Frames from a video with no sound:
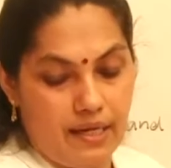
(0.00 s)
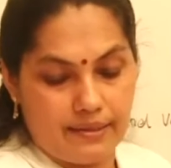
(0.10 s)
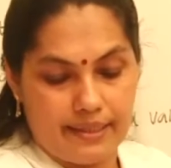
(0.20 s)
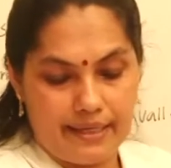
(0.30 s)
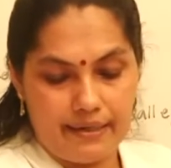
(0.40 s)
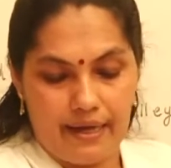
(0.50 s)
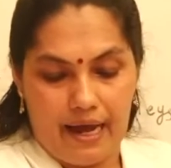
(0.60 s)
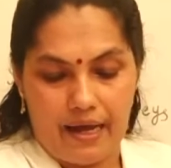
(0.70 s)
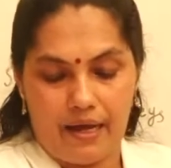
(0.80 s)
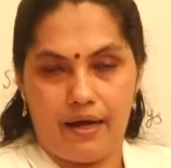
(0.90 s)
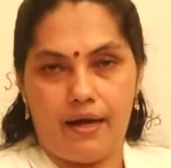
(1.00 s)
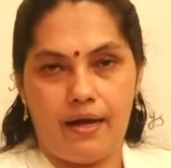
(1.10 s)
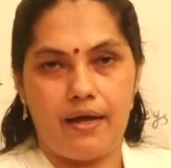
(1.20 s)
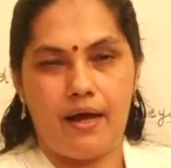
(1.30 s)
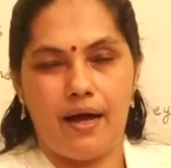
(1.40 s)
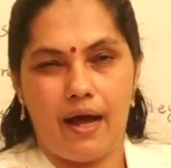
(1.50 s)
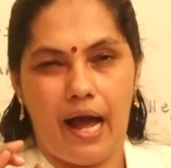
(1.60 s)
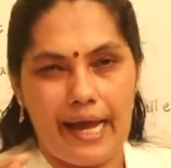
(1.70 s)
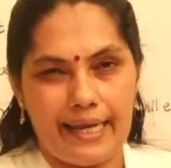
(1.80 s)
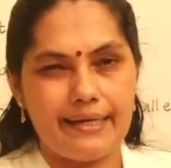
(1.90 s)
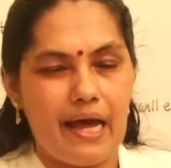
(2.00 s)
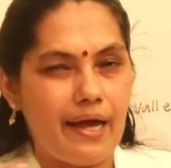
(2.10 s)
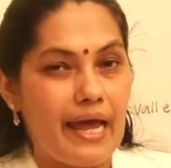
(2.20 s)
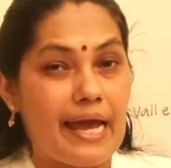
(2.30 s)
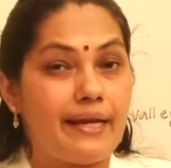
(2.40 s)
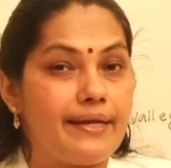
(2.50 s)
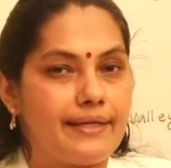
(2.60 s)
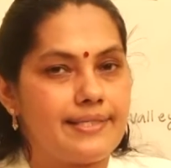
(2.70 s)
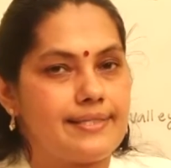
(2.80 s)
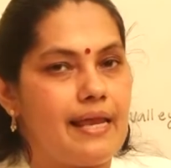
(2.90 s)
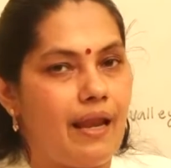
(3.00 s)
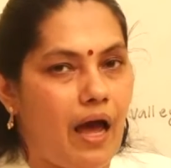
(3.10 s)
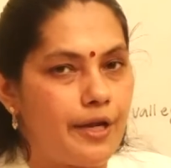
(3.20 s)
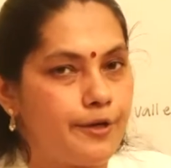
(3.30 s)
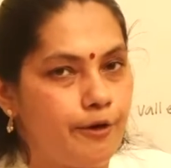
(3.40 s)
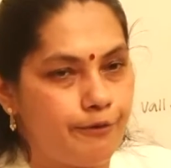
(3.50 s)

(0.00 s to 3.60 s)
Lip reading: Then an island is a land